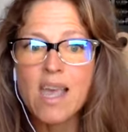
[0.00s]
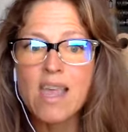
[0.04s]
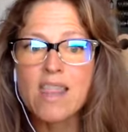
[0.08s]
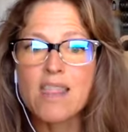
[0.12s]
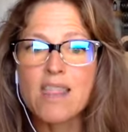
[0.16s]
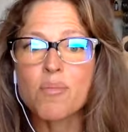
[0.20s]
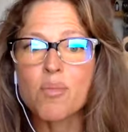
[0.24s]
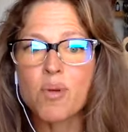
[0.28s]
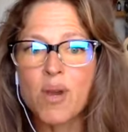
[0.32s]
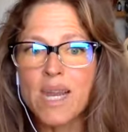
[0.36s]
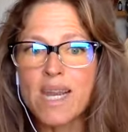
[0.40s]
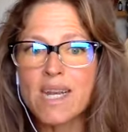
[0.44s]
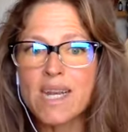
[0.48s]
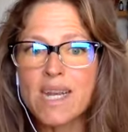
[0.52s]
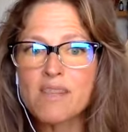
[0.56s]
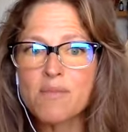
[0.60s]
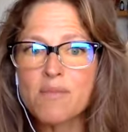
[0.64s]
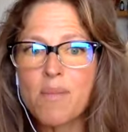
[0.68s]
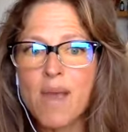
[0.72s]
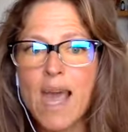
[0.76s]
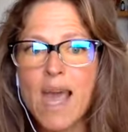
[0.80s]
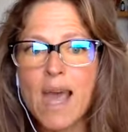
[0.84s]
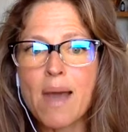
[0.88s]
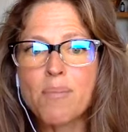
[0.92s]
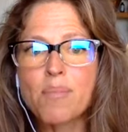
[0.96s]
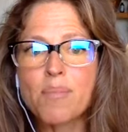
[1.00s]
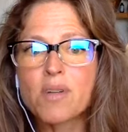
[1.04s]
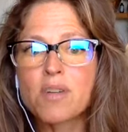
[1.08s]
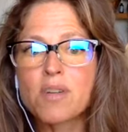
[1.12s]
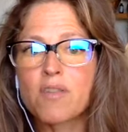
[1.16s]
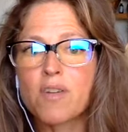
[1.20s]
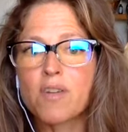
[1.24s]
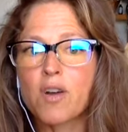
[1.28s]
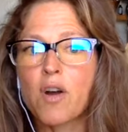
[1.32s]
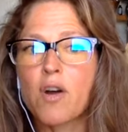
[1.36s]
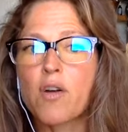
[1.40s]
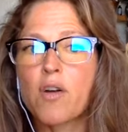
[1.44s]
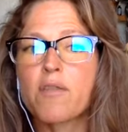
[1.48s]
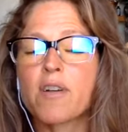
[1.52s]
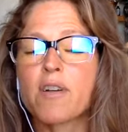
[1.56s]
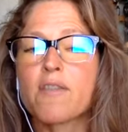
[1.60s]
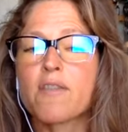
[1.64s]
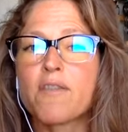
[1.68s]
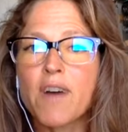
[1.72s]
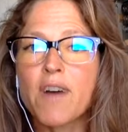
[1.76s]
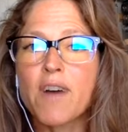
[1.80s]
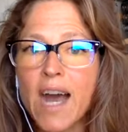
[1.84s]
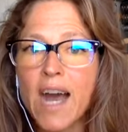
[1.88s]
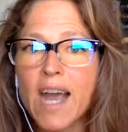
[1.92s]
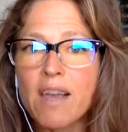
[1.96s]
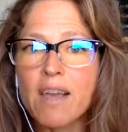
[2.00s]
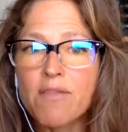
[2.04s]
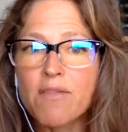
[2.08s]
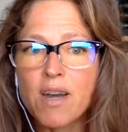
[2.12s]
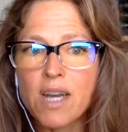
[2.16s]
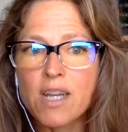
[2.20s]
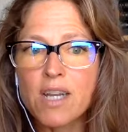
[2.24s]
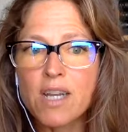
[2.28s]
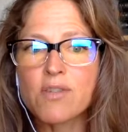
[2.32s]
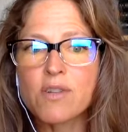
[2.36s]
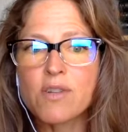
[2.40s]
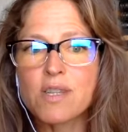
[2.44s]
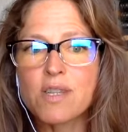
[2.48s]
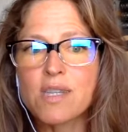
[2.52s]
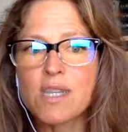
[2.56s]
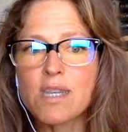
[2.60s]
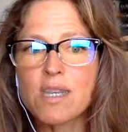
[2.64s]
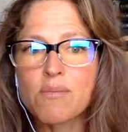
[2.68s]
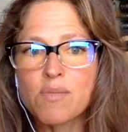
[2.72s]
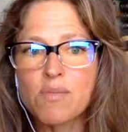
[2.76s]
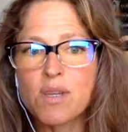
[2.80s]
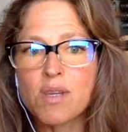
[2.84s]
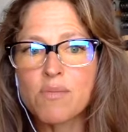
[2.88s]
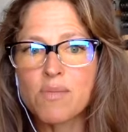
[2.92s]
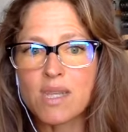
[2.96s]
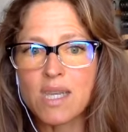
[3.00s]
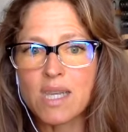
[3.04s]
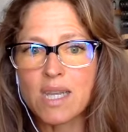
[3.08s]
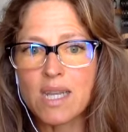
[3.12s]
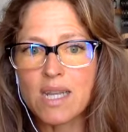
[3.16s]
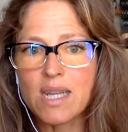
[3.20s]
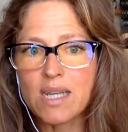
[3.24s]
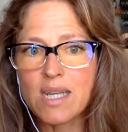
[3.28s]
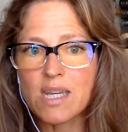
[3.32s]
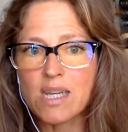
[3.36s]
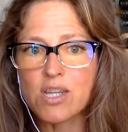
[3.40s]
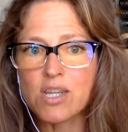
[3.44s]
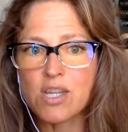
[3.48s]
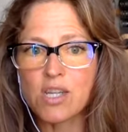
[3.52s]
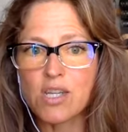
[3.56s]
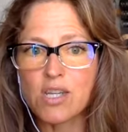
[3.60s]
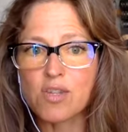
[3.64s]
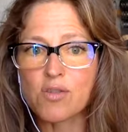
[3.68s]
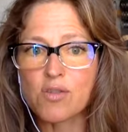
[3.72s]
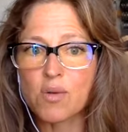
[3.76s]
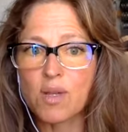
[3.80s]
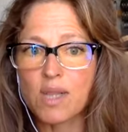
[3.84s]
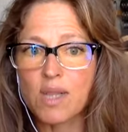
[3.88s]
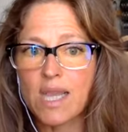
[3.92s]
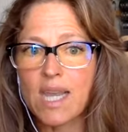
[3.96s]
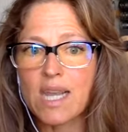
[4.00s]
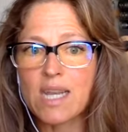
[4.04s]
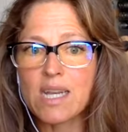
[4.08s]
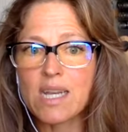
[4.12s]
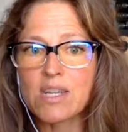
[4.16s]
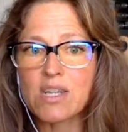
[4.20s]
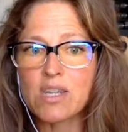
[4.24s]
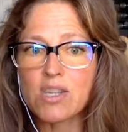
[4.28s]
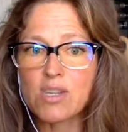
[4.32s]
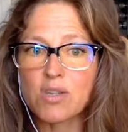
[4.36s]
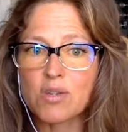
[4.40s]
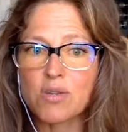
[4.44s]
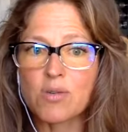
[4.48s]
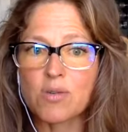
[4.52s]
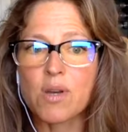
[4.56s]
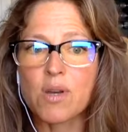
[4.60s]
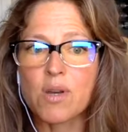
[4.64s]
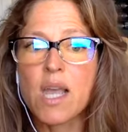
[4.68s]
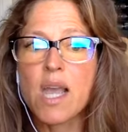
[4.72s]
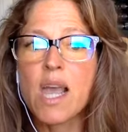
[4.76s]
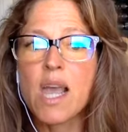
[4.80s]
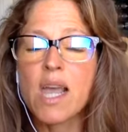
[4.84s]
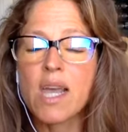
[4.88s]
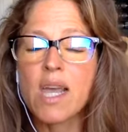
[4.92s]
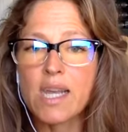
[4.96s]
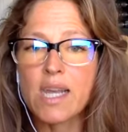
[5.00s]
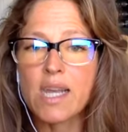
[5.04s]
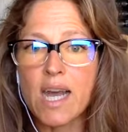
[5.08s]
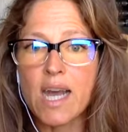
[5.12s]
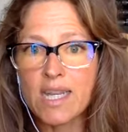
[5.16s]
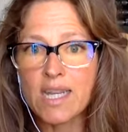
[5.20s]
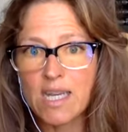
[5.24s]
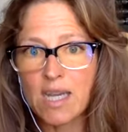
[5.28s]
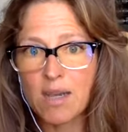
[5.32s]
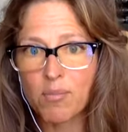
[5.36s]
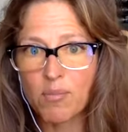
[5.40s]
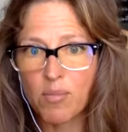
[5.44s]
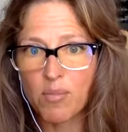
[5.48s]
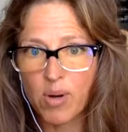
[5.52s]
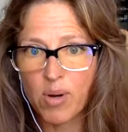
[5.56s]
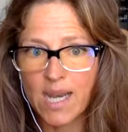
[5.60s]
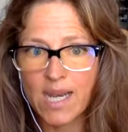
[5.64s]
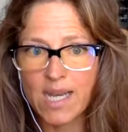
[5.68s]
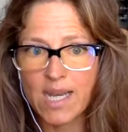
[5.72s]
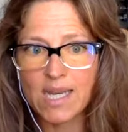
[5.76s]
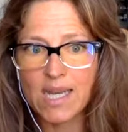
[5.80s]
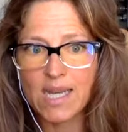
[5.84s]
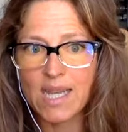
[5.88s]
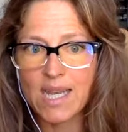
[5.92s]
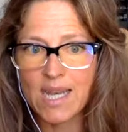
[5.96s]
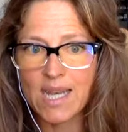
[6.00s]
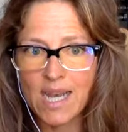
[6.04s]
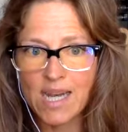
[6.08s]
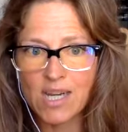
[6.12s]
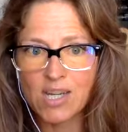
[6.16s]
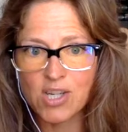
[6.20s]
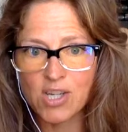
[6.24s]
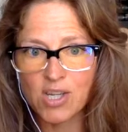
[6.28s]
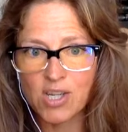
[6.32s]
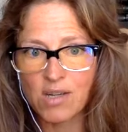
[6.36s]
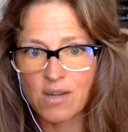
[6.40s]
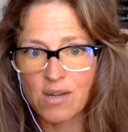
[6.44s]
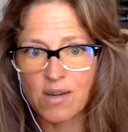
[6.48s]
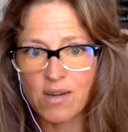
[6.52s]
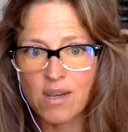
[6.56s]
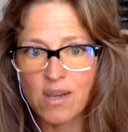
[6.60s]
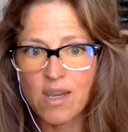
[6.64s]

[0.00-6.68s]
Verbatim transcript: The brain is mapped for over 500 symptoms and conditions related to gut-brain connection.